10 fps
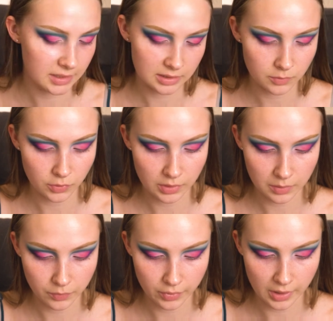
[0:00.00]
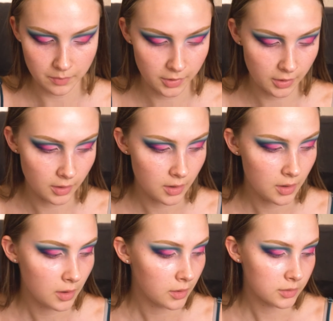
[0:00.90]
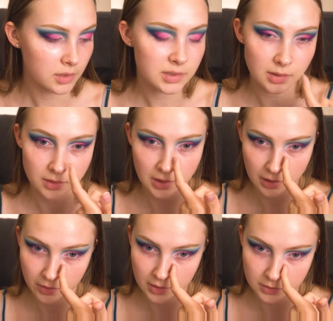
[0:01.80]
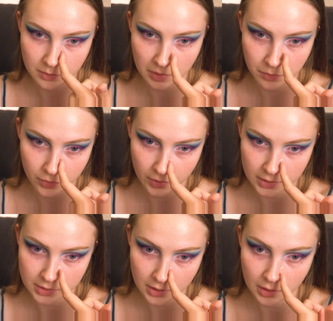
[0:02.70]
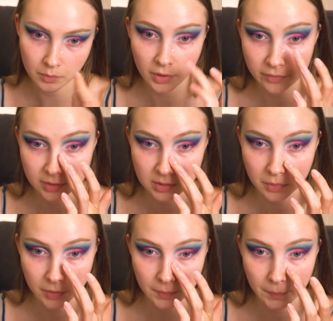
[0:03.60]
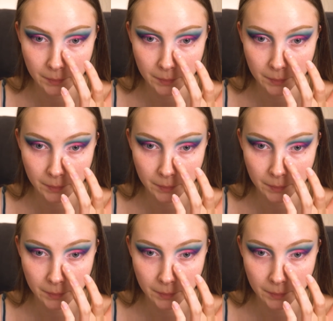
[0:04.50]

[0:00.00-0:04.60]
Smoothing Primer just on the areas where my pores are a little more visible.